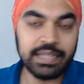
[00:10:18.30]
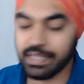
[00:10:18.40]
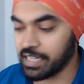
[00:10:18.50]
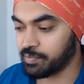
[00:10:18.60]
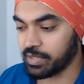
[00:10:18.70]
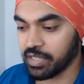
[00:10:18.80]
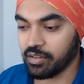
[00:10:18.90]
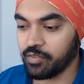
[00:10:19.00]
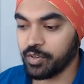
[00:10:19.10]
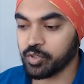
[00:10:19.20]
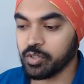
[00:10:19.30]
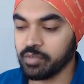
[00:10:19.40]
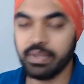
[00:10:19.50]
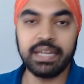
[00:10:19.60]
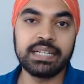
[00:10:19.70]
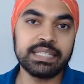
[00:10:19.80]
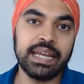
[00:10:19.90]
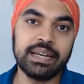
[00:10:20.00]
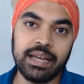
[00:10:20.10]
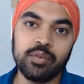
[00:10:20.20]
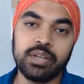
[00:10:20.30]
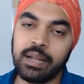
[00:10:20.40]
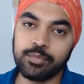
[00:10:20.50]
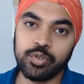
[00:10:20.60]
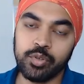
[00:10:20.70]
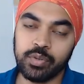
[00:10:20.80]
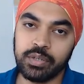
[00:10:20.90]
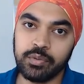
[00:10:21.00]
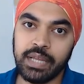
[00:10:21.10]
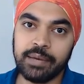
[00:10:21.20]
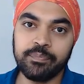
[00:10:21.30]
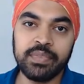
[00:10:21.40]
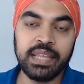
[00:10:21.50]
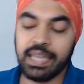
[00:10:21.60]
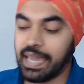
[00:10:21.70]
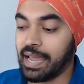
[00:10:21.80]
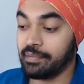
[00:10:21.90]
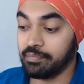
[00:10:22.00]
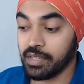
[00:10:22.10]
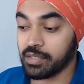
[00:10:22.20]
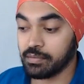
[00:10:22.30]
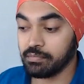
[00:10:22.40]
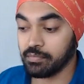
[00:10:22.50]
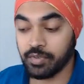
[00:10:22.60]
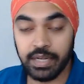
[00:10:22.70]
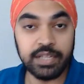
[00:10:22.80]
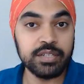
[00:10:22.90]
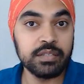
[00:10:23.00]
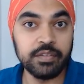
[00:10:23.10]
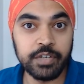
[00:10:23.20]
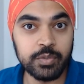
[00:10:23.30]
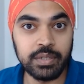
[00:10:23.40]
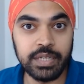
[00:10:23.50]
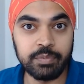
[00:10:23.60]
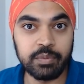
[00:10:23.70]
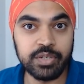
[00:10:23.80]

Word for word: in this particular visual to make it stand out, and I'm sure you can do that. And this creates the visual that we were